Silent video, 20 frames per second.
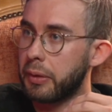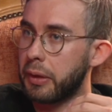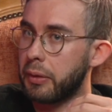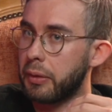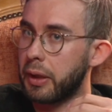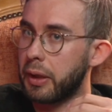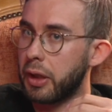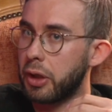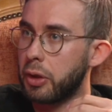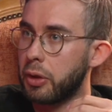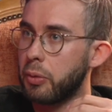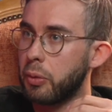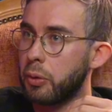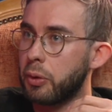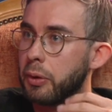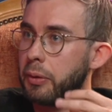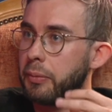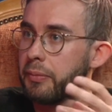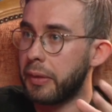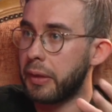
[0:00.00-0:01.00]

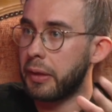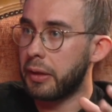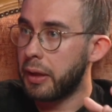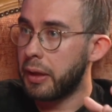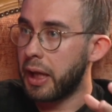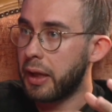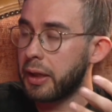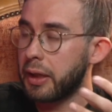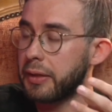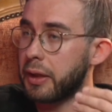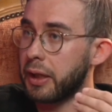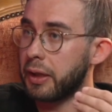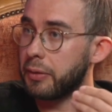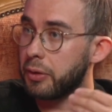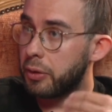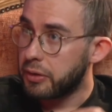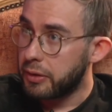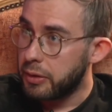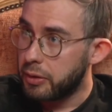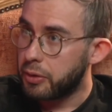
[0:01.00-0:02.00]
ensure that
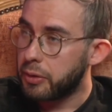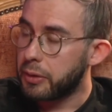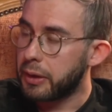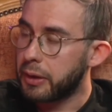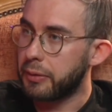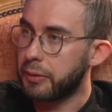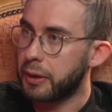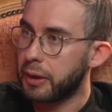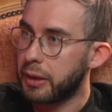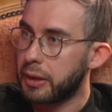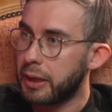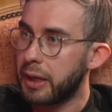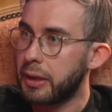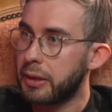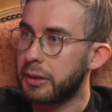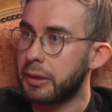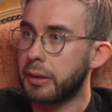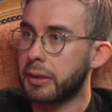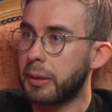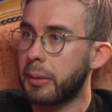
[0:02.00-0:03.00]
developers using
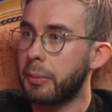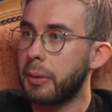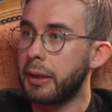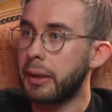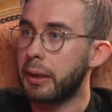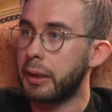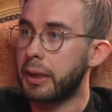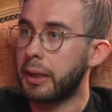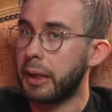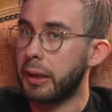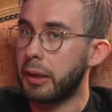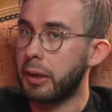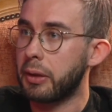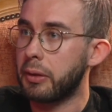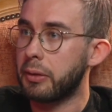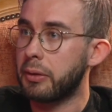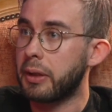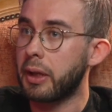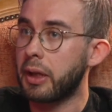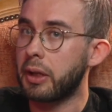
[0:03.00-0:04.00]
Foundation DB can
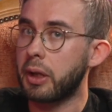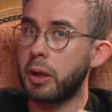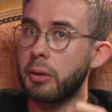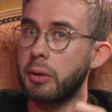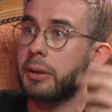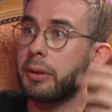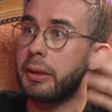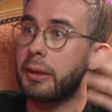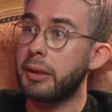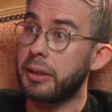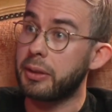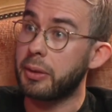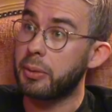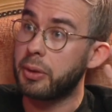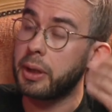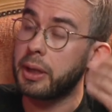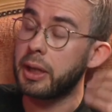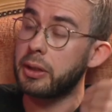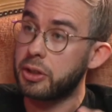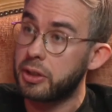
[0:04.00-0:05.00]
include their code in the
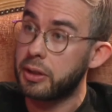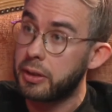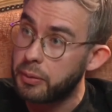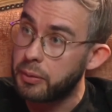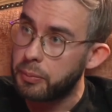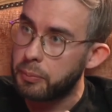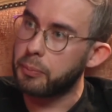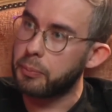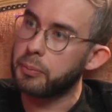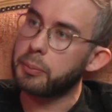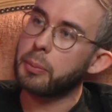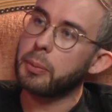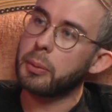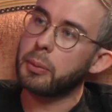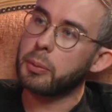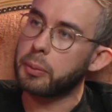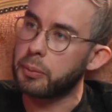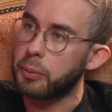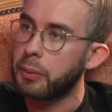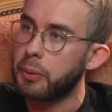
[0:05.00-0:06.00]
simulation.
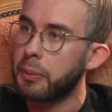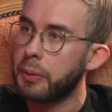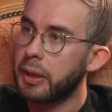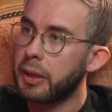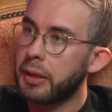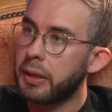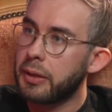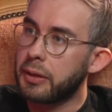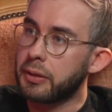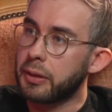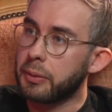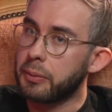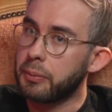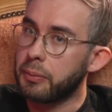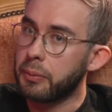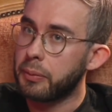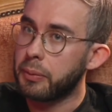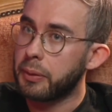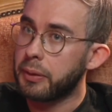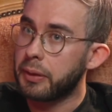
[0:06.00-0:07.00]
This
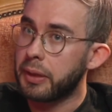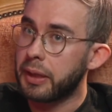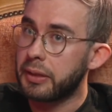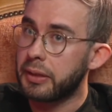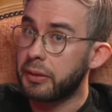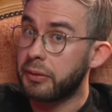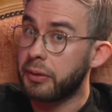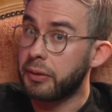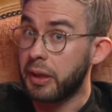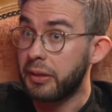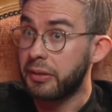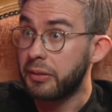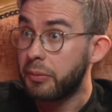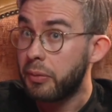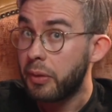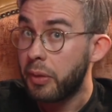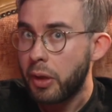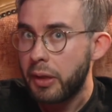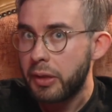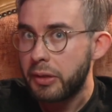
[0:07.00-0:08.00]
is a first
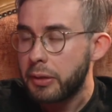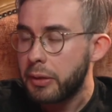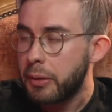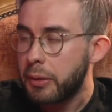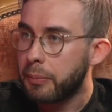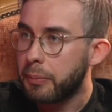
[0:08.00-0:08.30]
for us